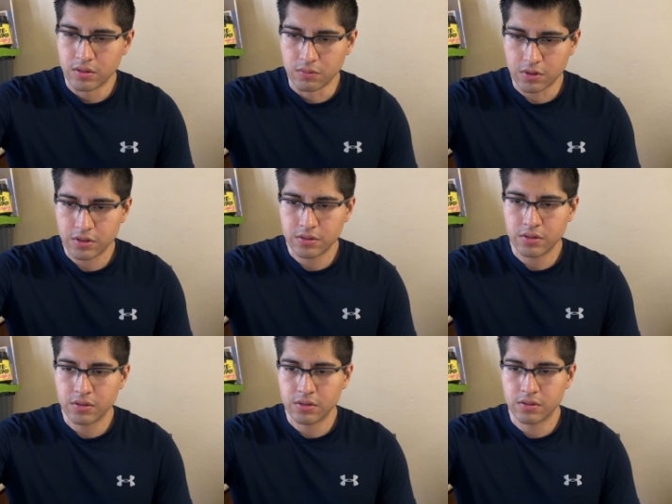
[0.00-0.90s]
1,
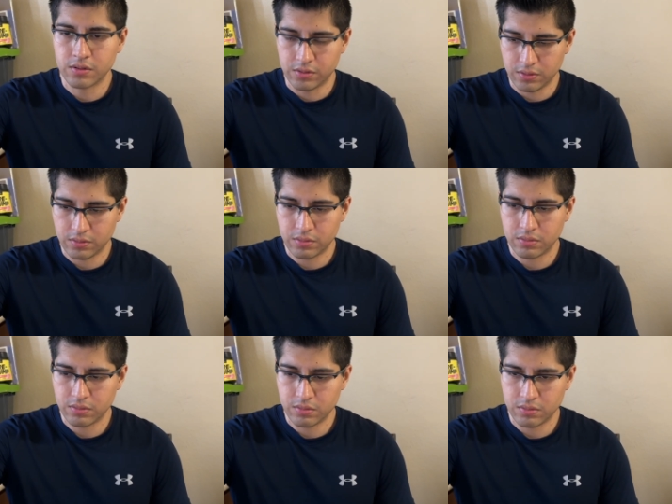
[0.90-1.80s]
2,
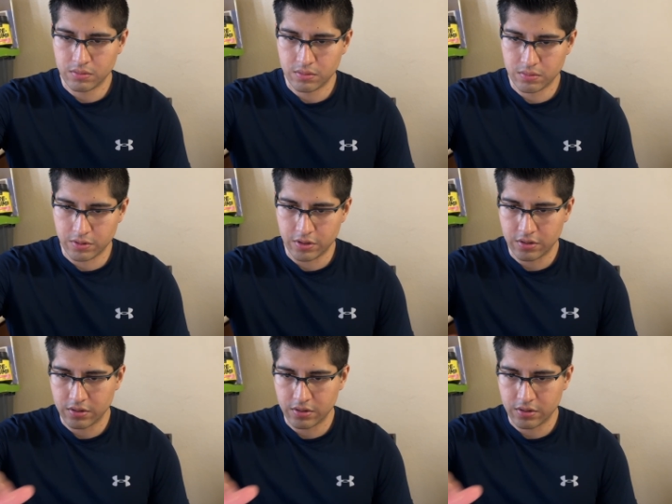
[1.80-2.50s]
3.